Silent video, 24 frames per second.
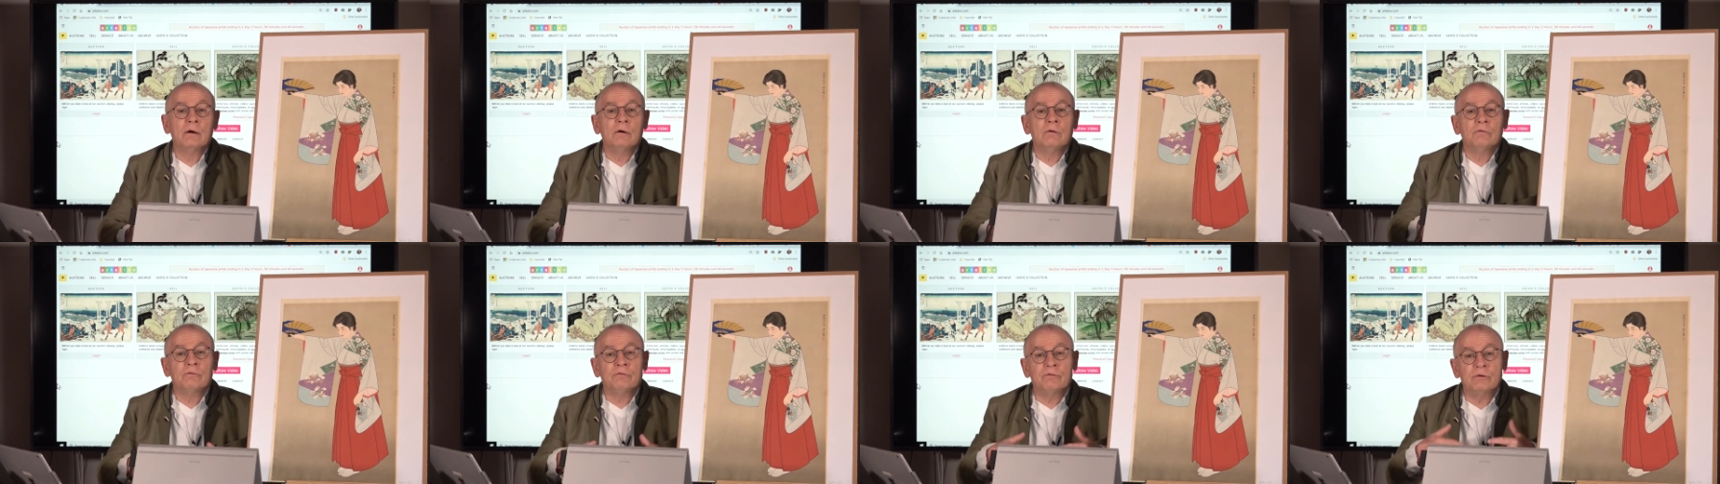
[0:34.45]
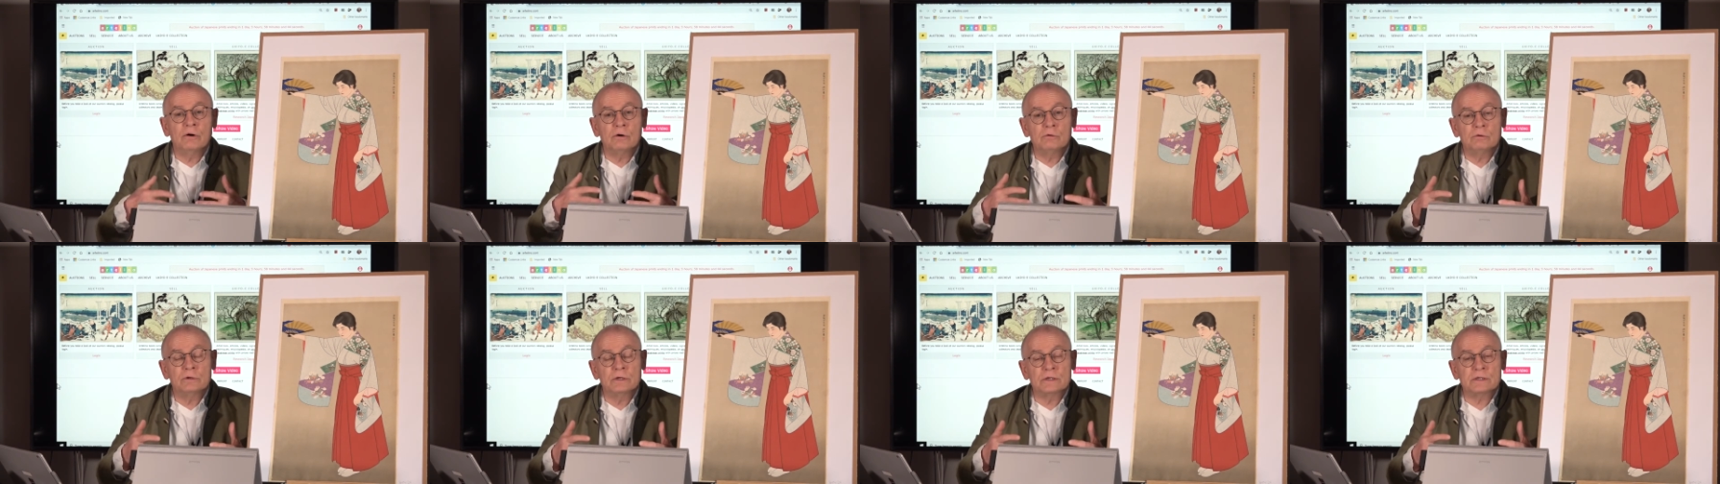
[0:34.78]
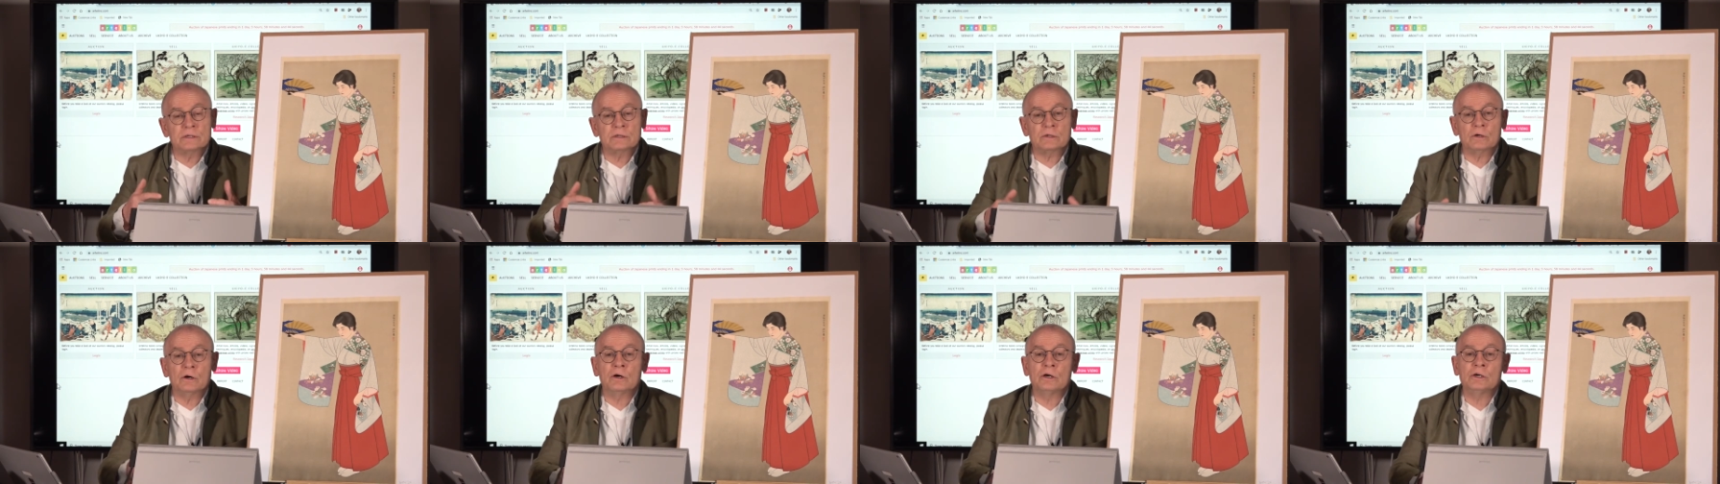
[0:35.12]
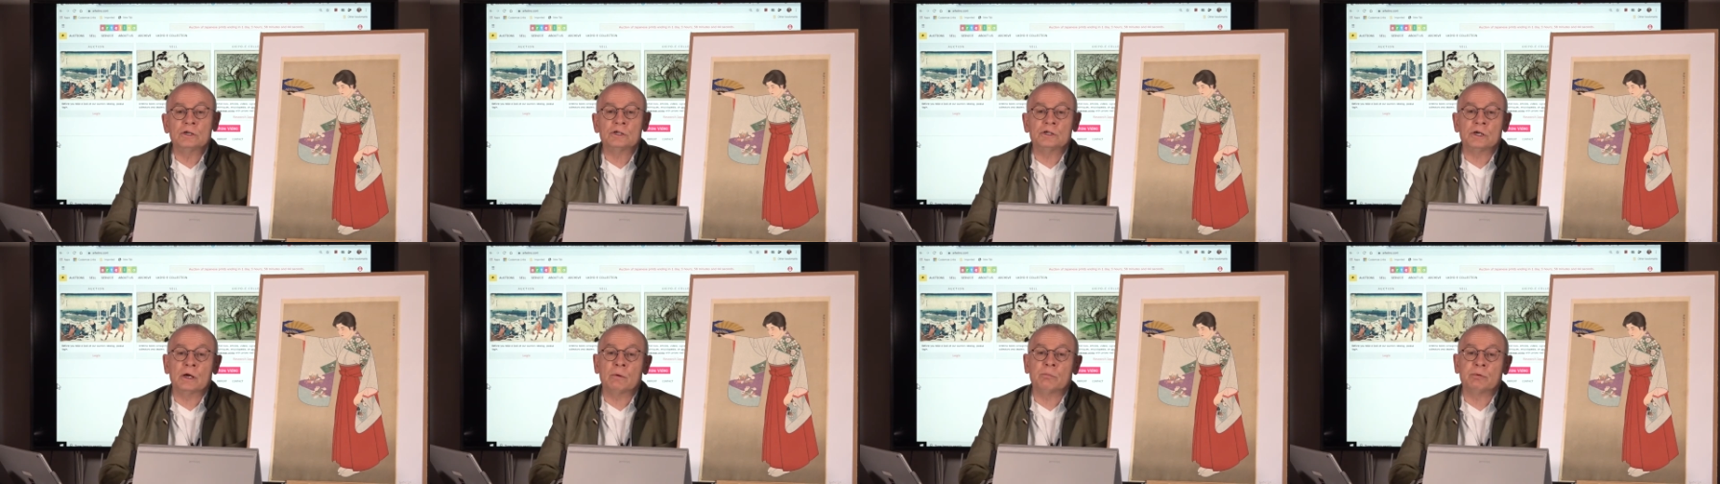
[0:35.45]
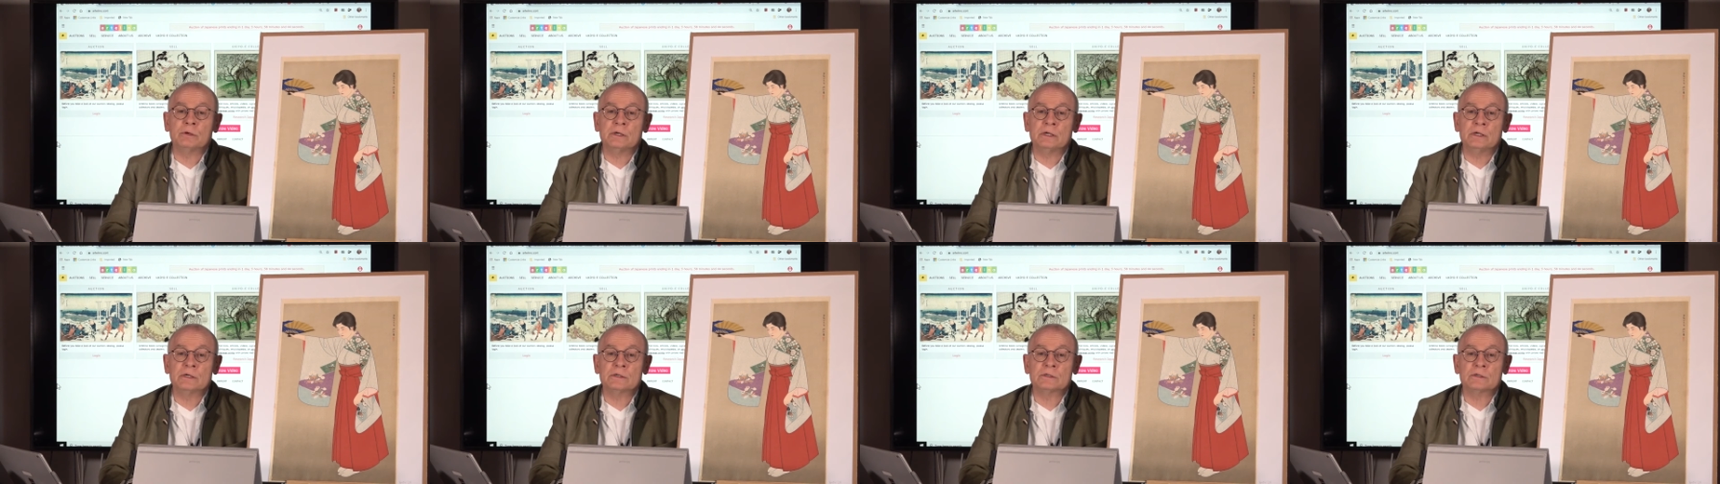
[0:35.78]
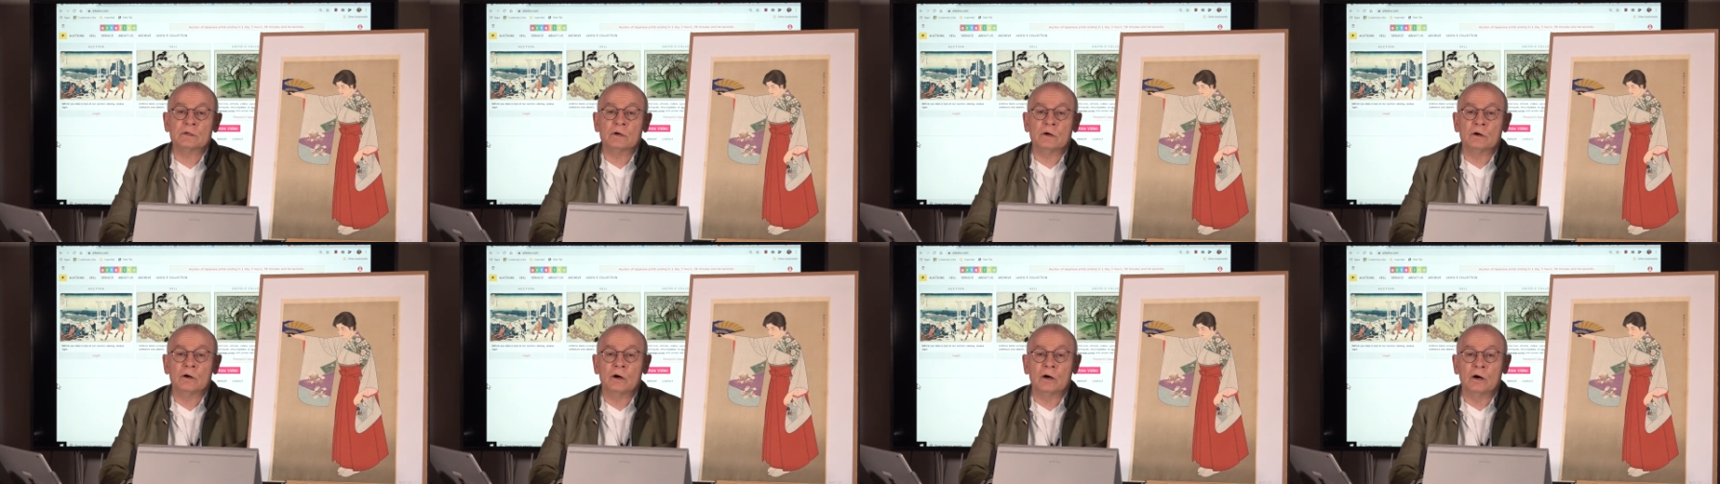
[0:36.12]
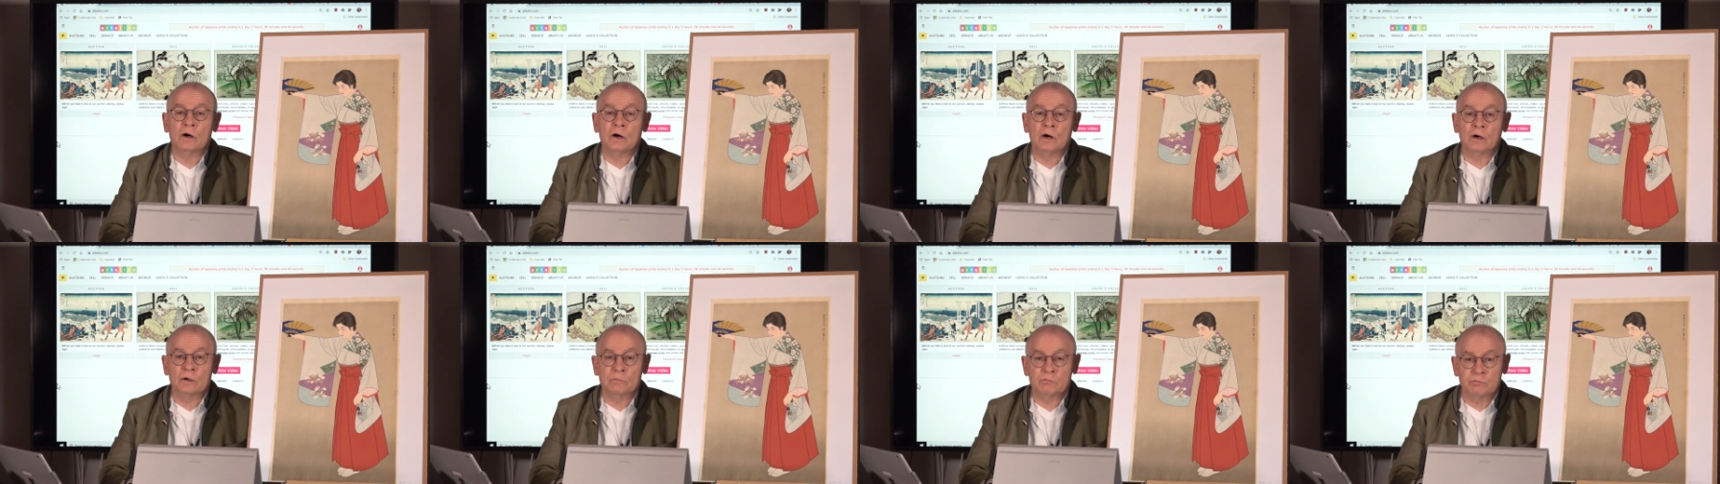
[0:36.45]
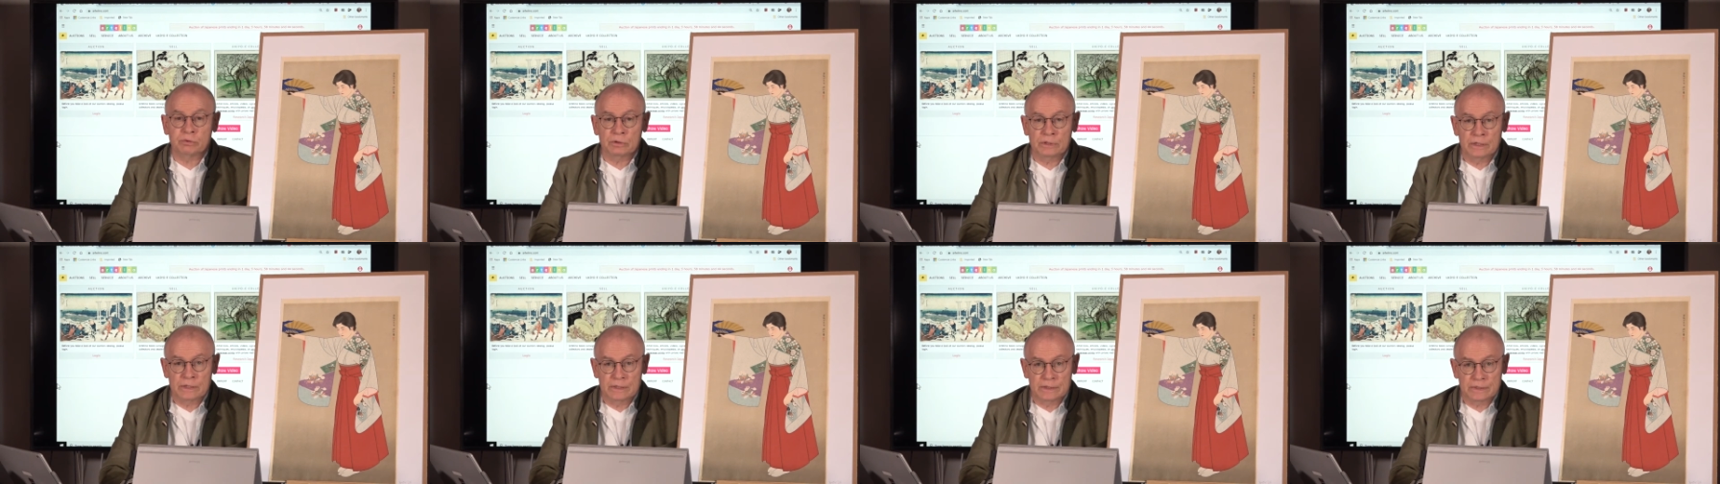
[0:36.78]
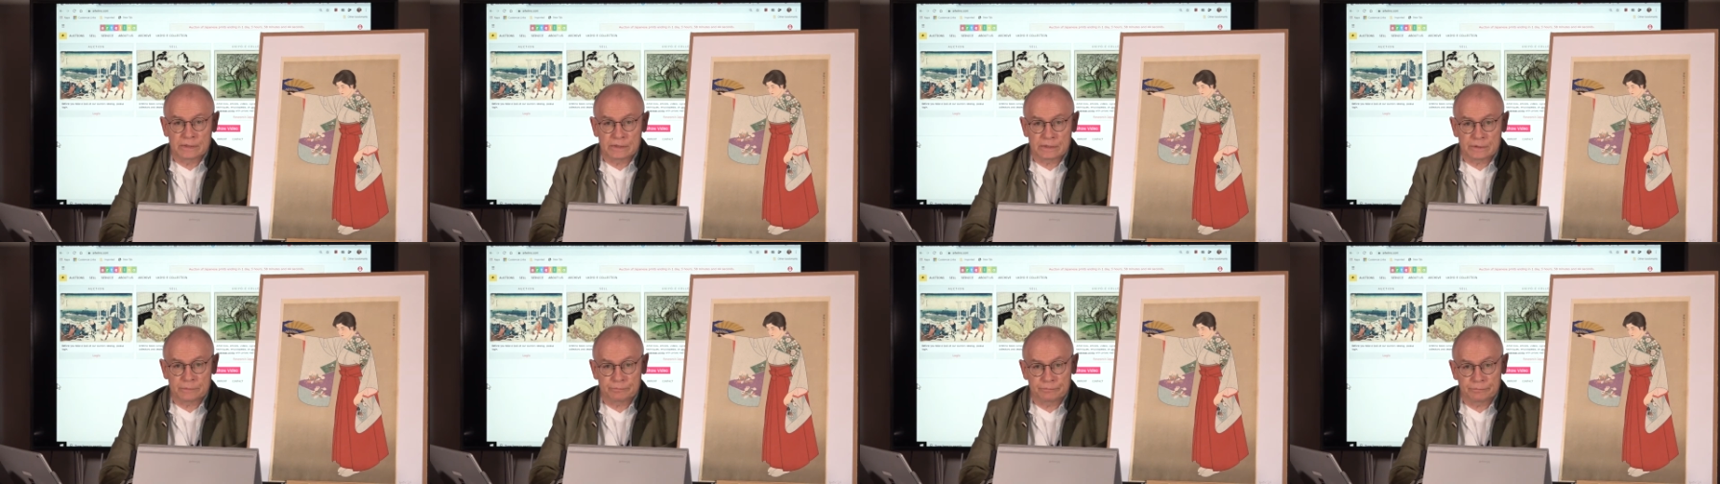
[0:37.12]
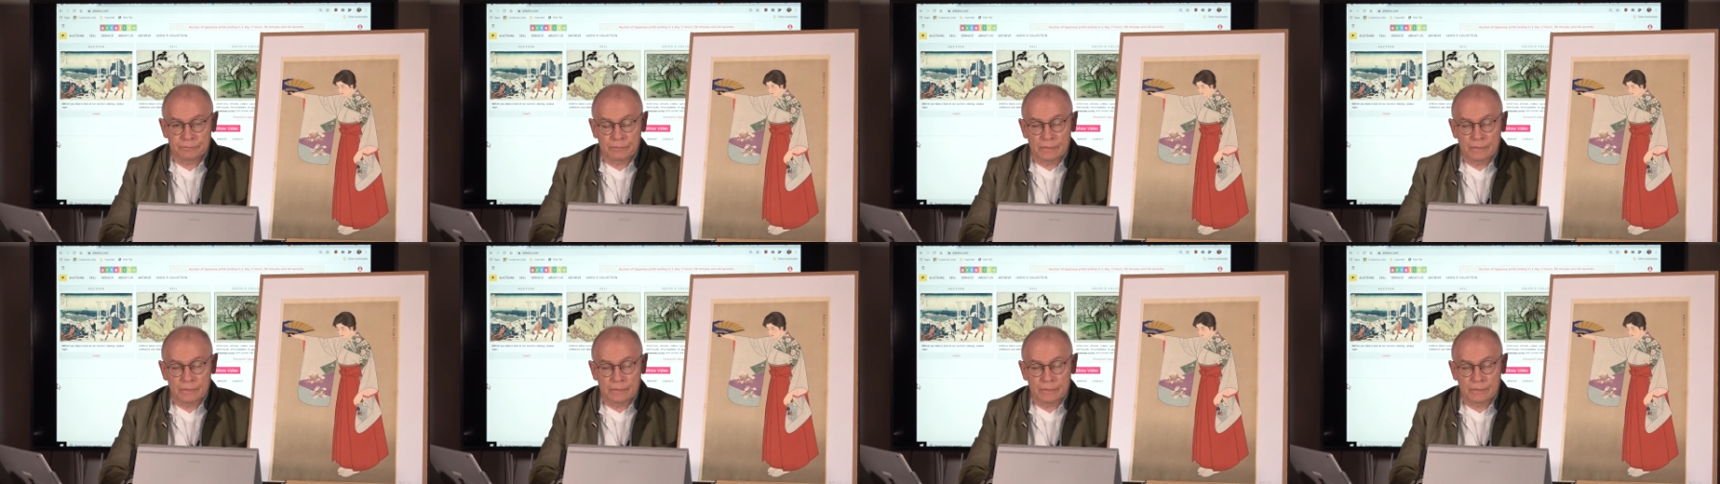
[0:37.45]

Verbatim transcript: focused on Japanese art prints.